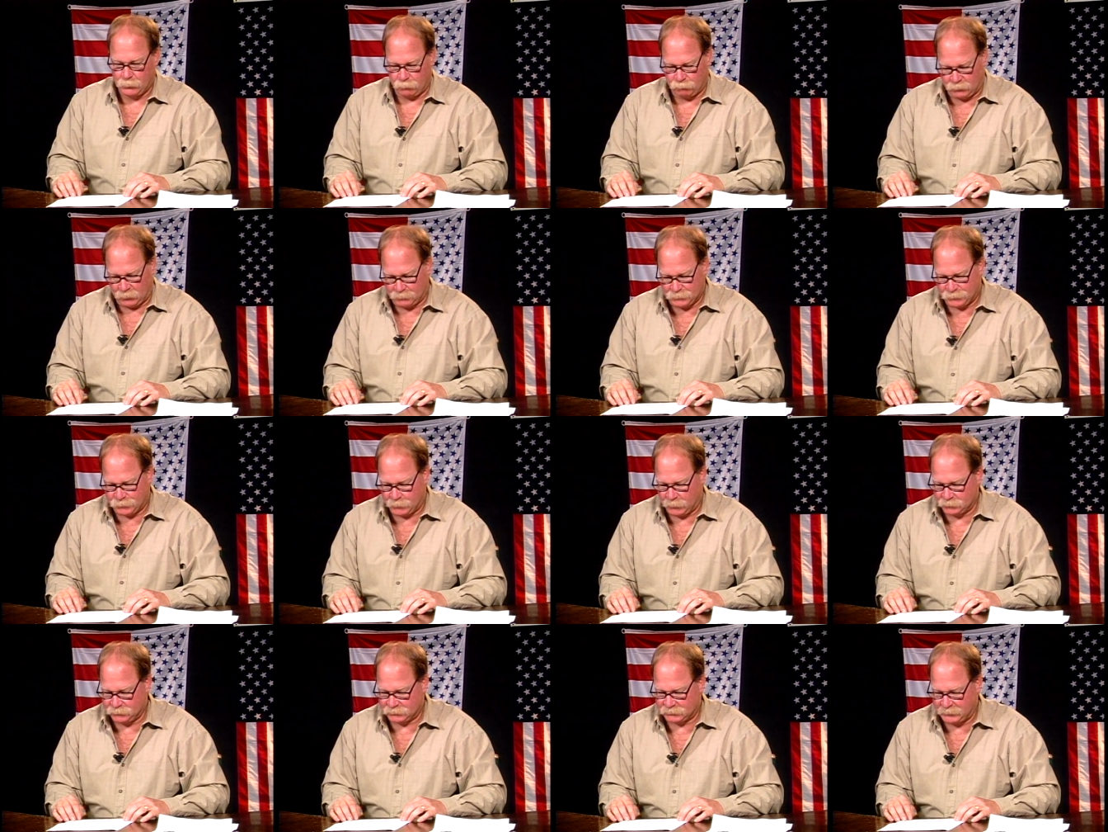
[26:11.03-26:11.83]

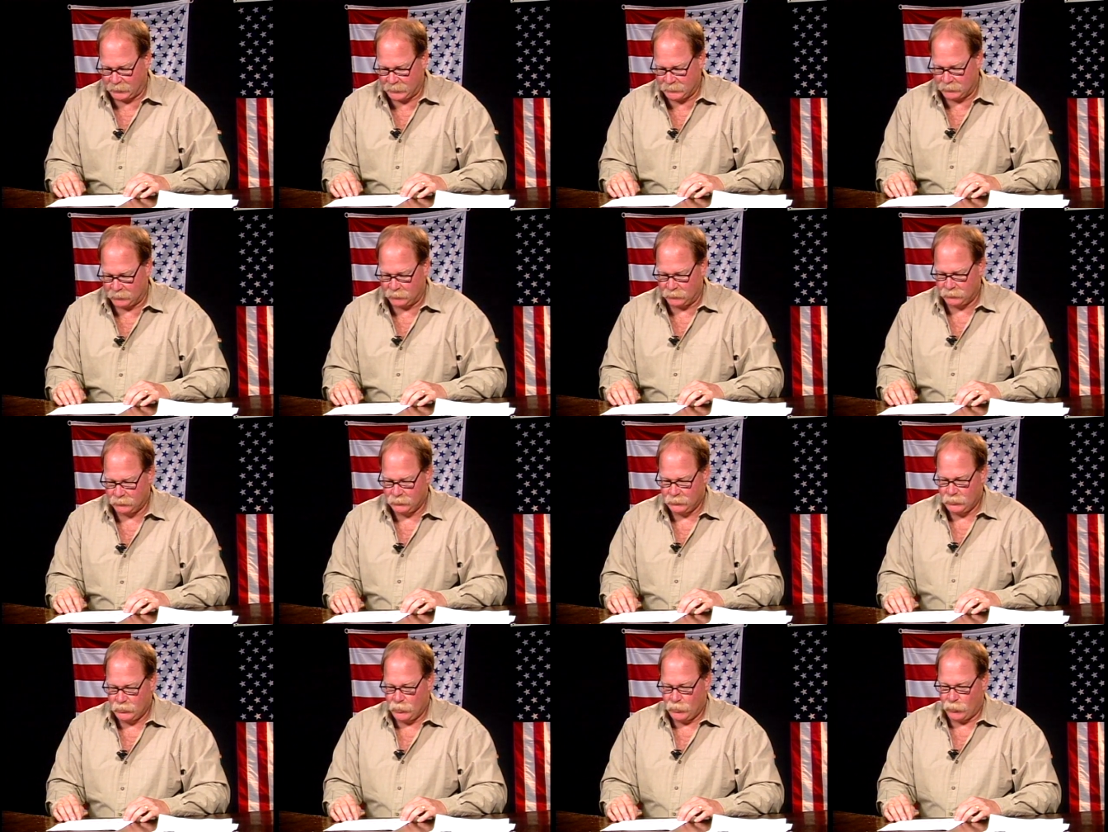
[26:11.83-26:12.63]
Rumsfeld stated,
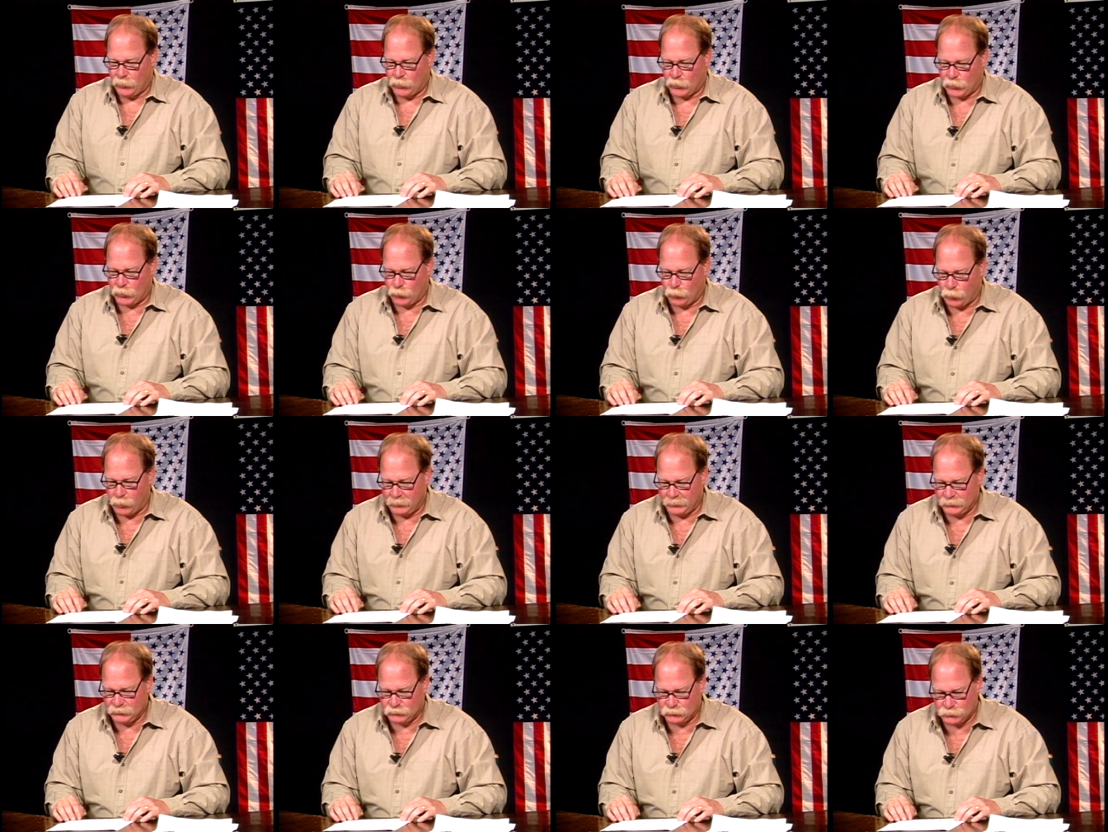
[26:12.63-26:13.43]

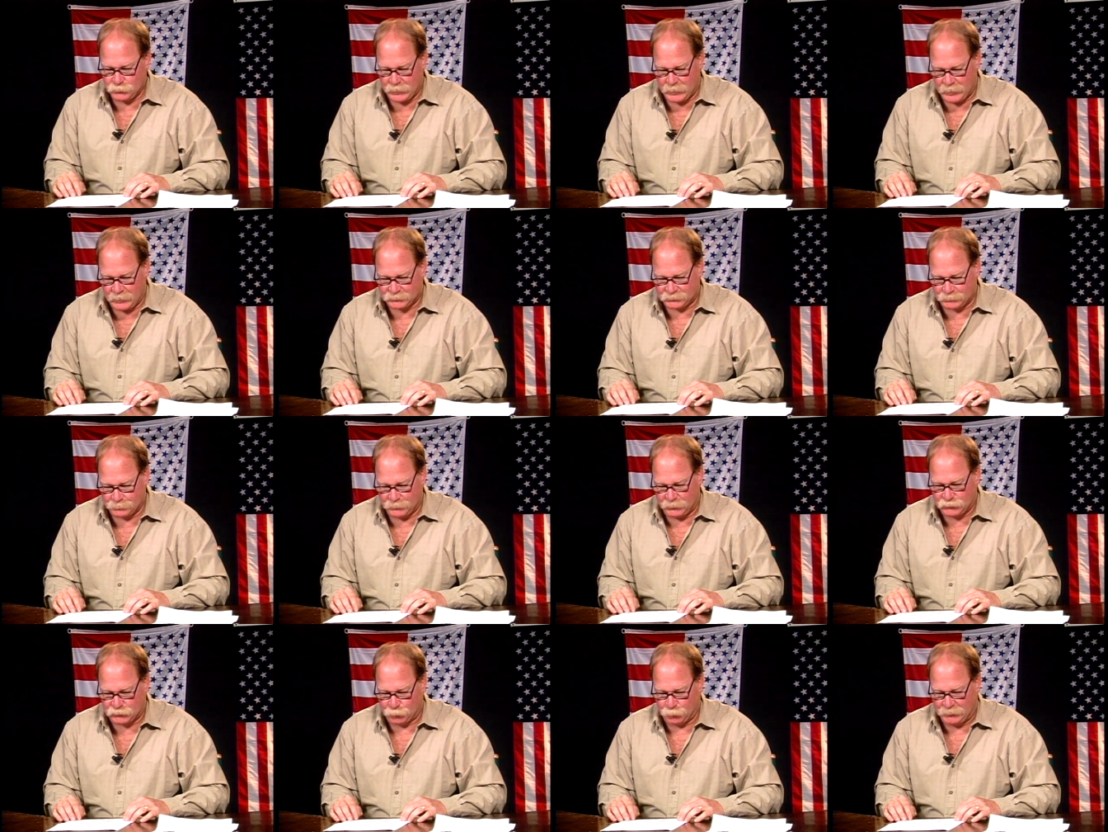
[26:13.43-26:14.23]
"According to
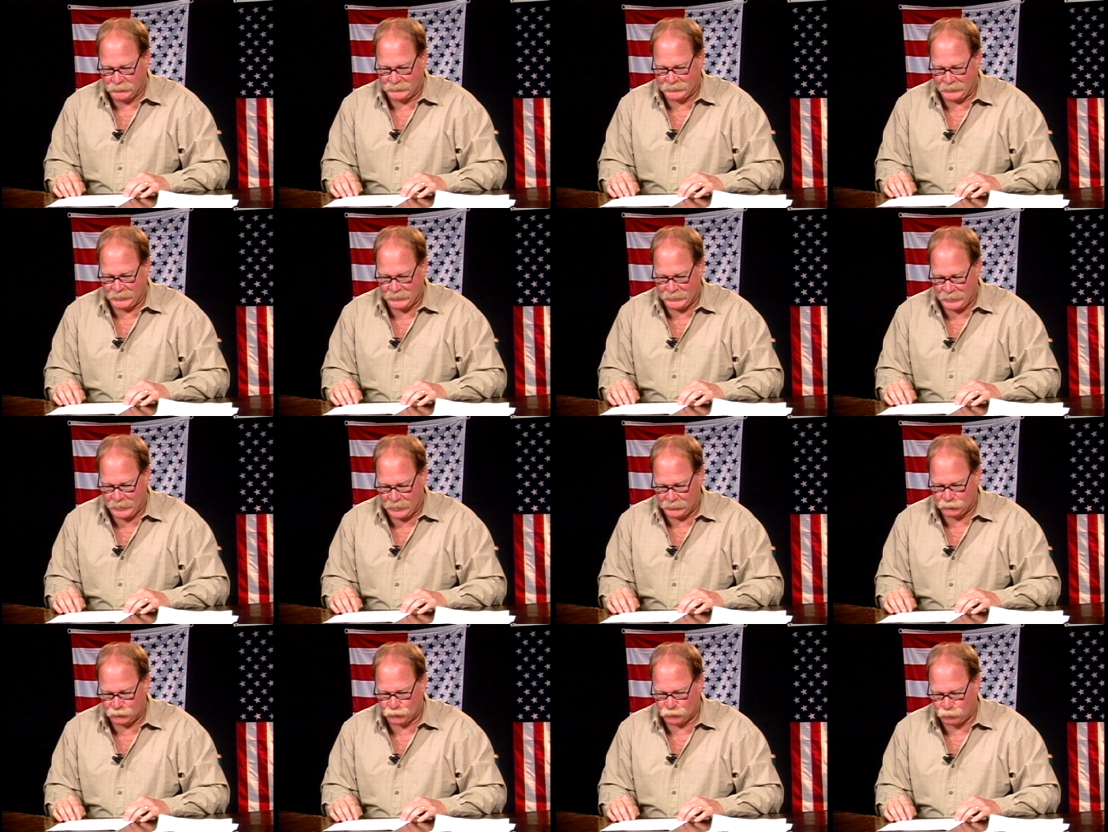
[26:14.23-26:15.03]
estimates, we
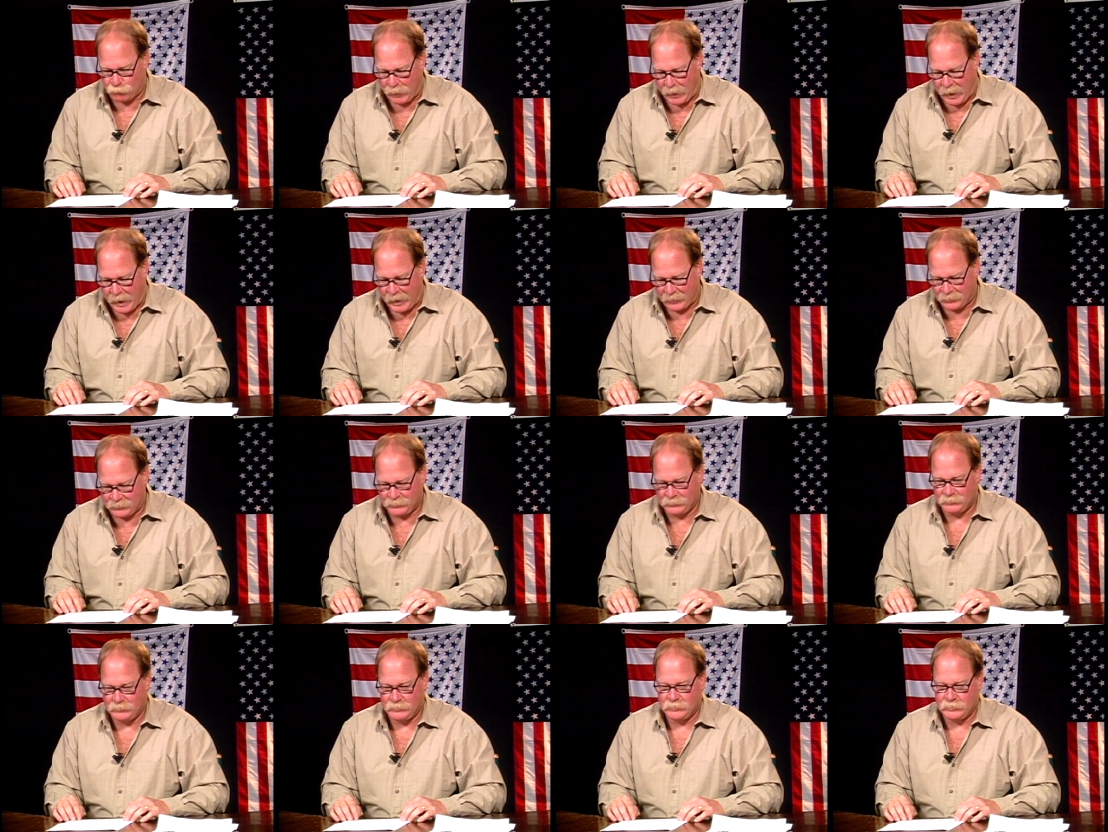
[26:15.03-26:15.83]
cannot track
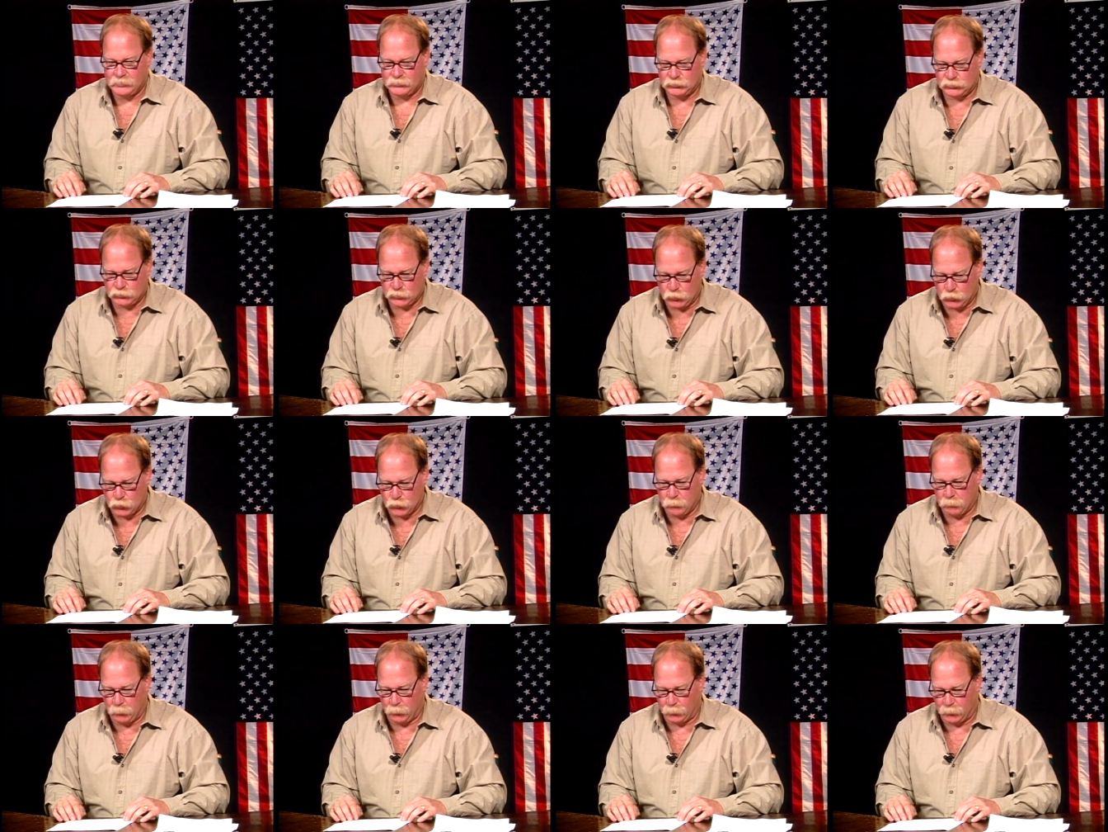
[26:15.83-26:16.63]

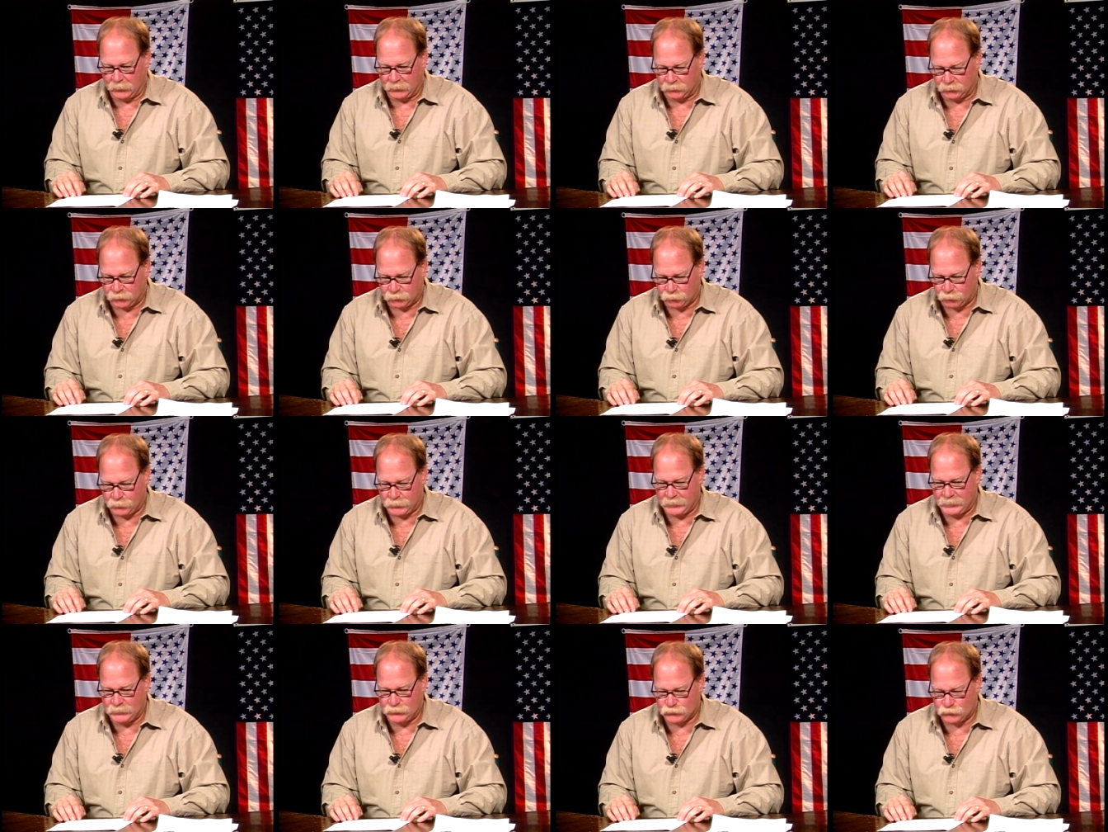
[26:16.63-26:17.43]

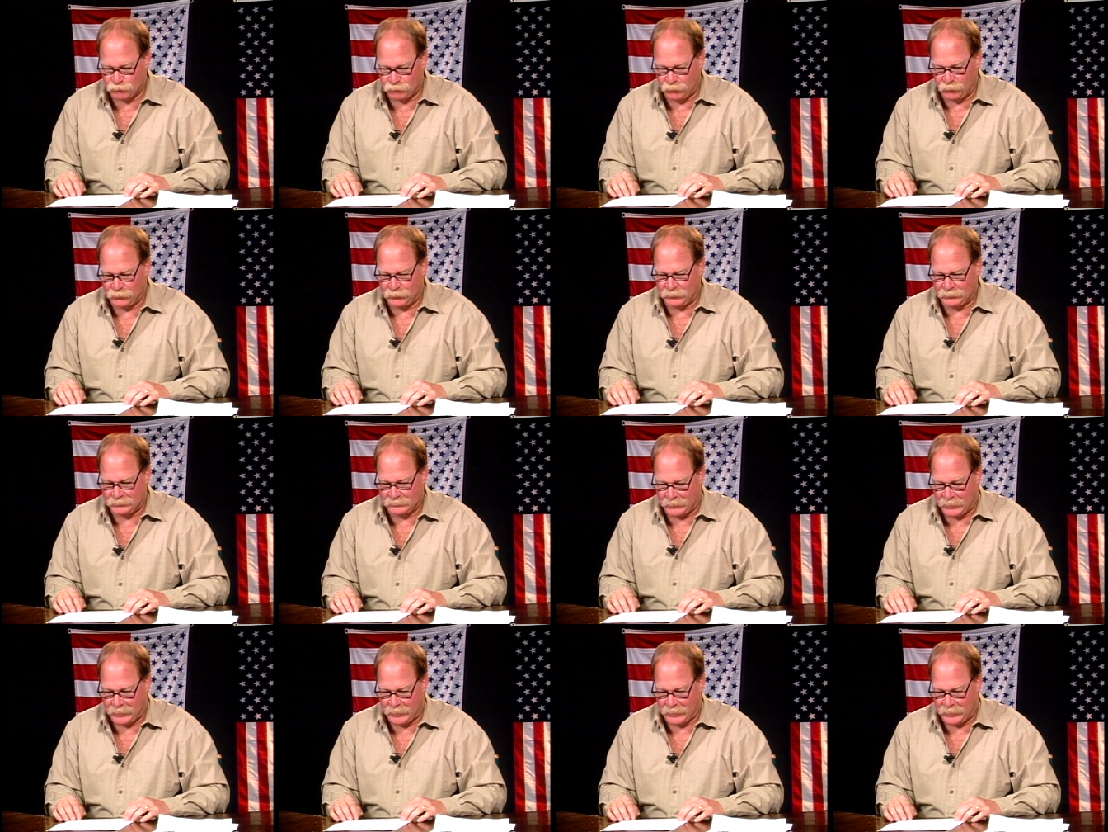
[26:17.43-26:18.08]
$2.3 trillion